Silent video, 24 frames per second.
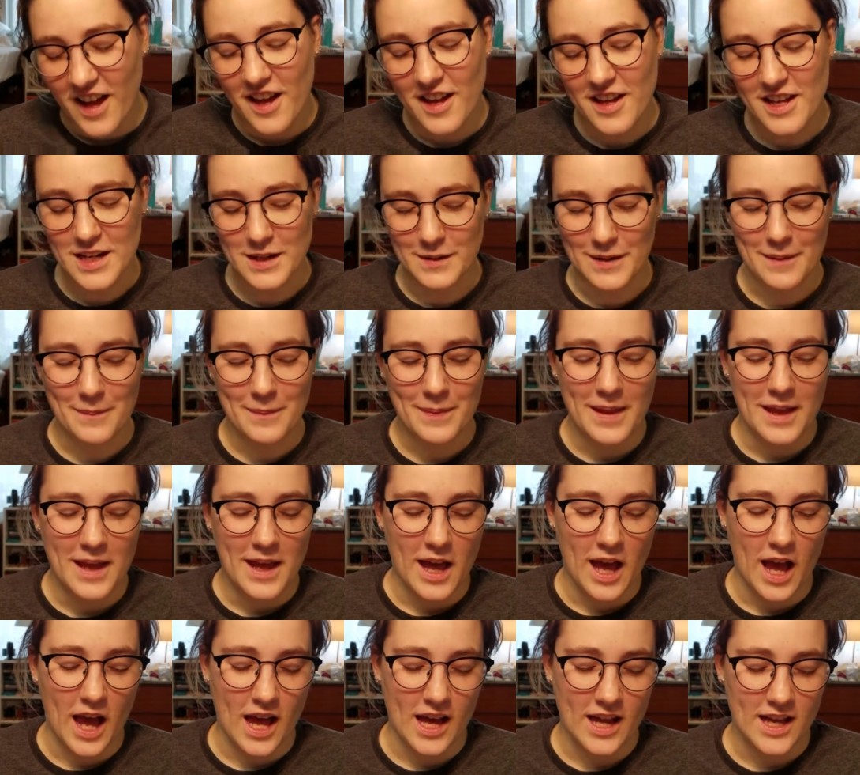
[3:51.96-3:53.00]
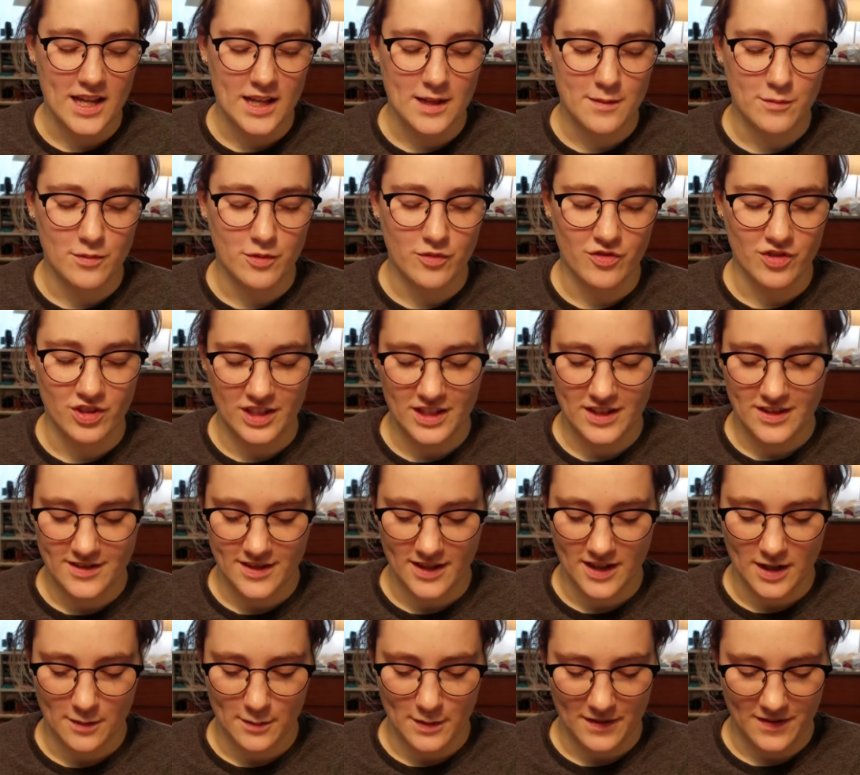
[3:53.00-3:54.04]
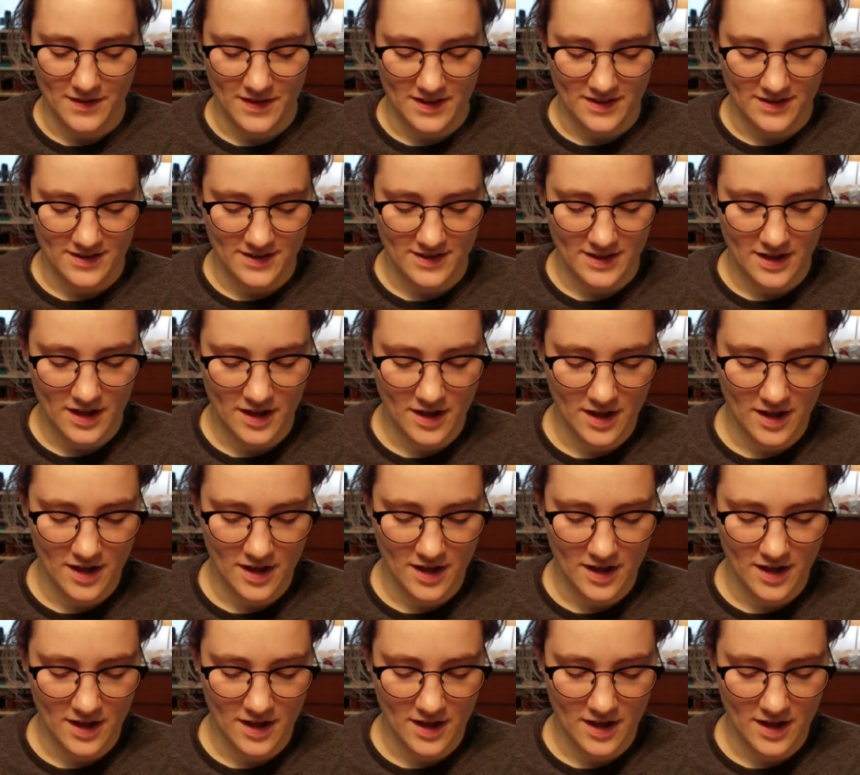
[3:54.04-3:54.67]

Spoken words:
Anyway, I'm really excited about this.